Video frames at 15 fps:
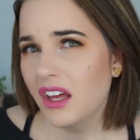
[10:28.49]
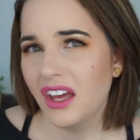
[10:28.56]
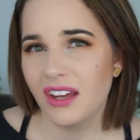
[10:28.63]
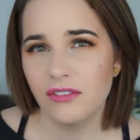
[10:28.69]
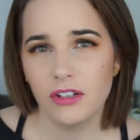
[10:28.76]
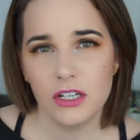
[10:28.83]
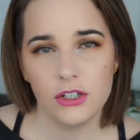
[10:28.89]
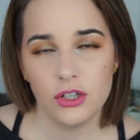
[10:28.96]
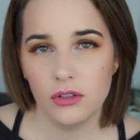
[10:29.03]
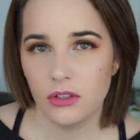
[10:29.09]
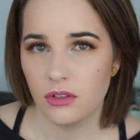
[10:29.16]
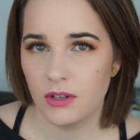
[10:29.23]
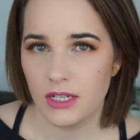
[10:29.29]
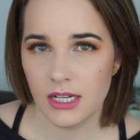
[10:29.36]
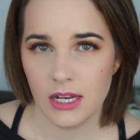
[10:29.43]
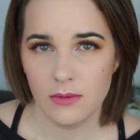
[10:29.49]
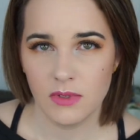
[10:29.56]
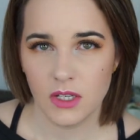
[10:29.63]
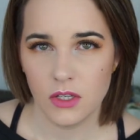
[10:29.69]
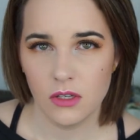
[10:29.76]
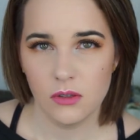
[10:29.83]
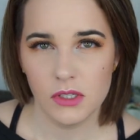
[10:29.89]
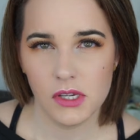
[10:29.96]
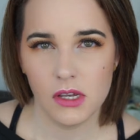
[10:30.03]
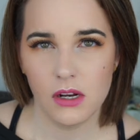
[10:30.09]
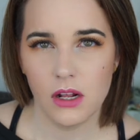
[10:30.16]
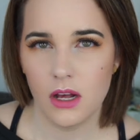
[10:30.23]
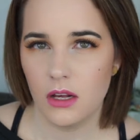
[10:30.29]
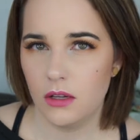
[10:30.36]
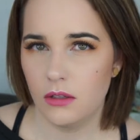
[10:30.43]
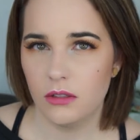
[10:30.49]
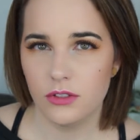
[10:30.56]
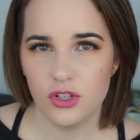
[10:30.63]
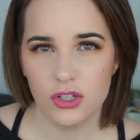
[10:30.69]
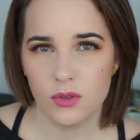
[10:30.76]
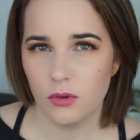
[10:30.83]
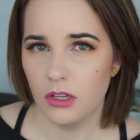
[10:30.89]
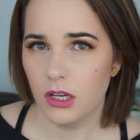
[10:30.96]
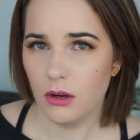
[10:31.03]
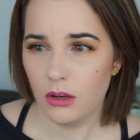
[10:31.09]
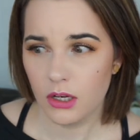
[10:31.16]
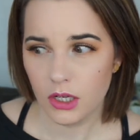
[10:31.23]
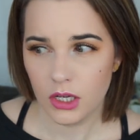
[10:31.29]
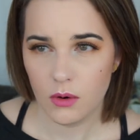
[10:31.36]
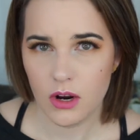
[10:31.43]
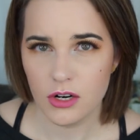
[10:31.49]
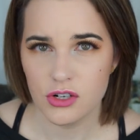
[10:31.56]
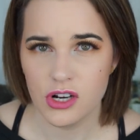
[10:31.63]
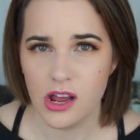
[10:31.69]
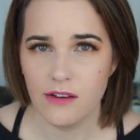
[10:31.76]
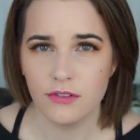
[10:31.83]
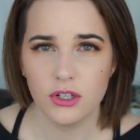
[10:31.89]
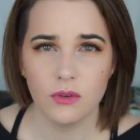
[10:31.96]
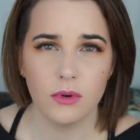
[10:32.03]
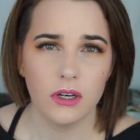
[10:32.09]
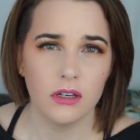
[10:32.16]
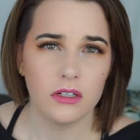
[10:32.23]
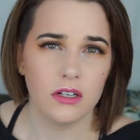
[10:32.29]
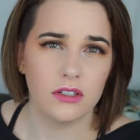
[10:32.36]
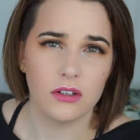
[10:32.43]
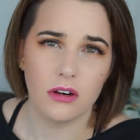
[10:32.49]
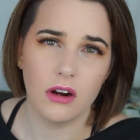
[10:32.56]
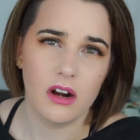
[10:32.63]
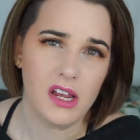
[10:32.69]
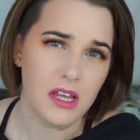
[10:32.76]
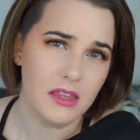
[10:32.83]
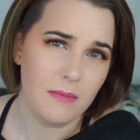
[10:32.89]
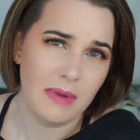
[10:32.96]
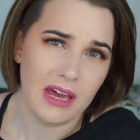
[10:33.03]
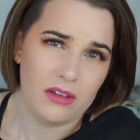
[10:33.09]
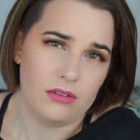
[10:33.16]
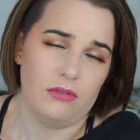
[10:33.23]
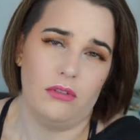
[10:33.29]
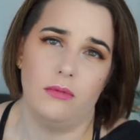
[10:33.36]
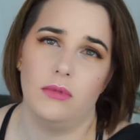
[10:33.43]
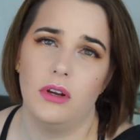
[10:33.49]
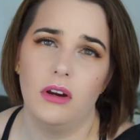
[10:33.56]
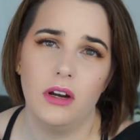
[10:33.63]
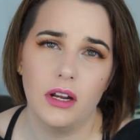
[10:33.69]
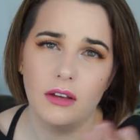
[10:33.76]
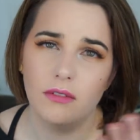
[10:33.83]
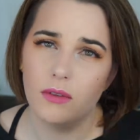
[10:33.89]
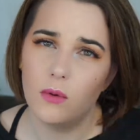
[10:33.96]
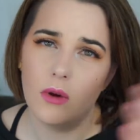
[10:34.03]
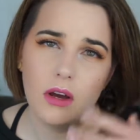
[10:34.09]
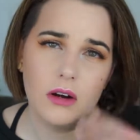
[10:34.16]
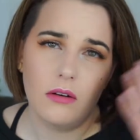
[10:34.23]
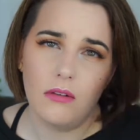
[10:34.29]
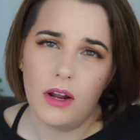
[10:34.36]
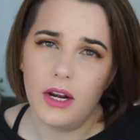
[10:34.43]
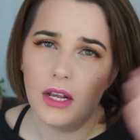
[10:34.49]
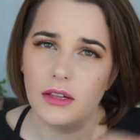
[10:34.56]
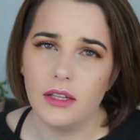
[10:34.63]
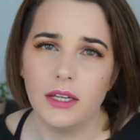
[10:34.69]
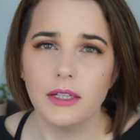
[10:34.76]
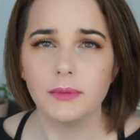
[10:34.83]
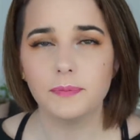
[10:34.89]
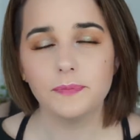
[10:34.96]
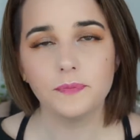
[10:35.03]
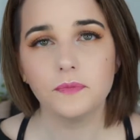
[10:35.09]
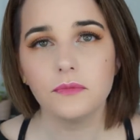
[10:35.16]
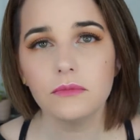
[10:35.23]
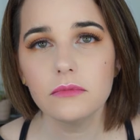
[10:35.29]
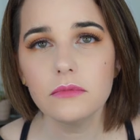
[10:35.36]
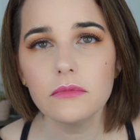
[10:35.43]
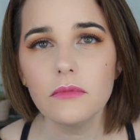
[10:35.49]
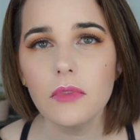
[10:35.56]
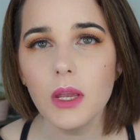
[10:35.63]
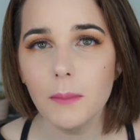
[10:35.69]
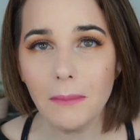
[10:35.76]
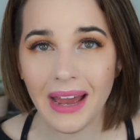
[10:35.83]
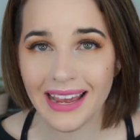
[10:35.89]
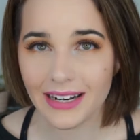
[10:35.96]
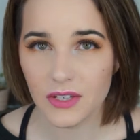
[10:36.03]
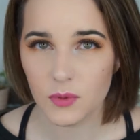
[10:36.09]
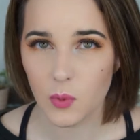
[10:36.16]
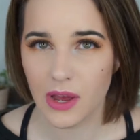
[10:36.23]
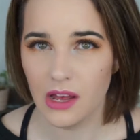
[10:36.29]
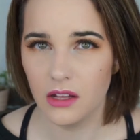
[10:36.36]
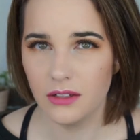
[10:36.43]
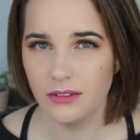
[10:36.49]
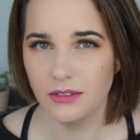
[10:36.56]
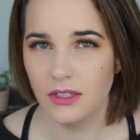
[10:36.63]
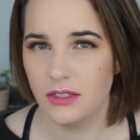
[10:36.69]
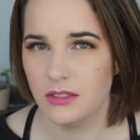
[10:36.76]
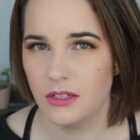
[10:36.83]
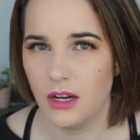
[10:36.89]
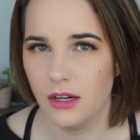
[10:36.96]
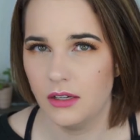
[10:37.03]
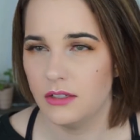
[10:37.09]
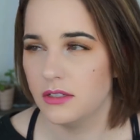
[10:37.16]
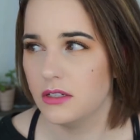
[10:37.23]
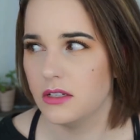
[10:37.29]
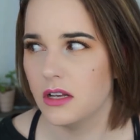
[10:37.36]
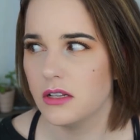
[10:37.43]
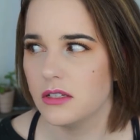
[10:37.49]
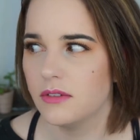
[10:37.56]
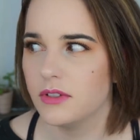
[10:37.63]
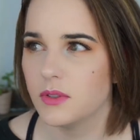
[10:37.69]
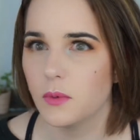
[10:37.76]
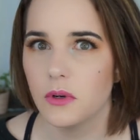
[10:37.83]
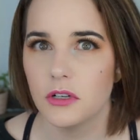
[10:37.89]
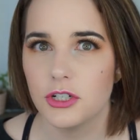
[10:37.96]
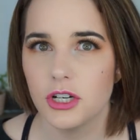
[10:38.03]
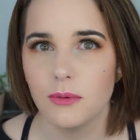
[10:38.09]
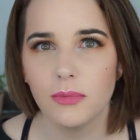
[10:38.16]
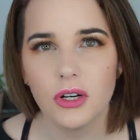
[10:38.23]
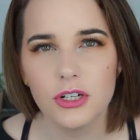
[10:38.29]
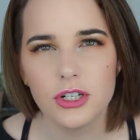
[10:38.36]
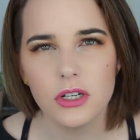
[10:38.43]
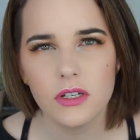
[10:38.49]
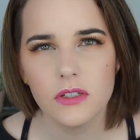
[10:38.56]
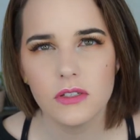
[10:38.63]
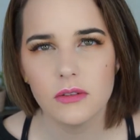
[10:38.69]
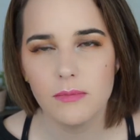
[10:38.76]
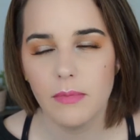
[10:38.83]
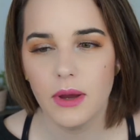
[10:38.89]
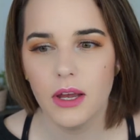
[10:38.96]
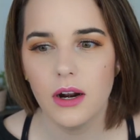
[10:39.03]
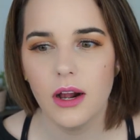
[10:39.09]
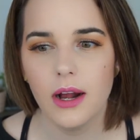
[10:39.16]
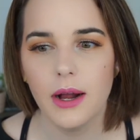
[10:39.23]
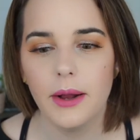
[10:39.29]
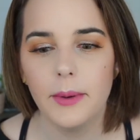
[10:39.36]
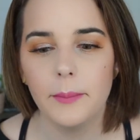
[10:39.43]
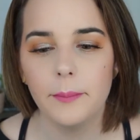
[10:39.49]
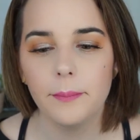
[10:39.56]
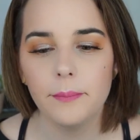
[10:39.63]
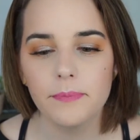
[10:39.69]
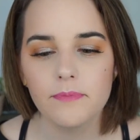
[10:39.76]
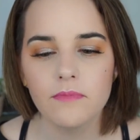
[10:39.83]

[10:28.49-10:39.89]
Every two to three times I use it, I'll just really quickly wash afterward because you're already in the bathroom, you already have the water running, like might as well. It's not as intensive as washing brushes, but um,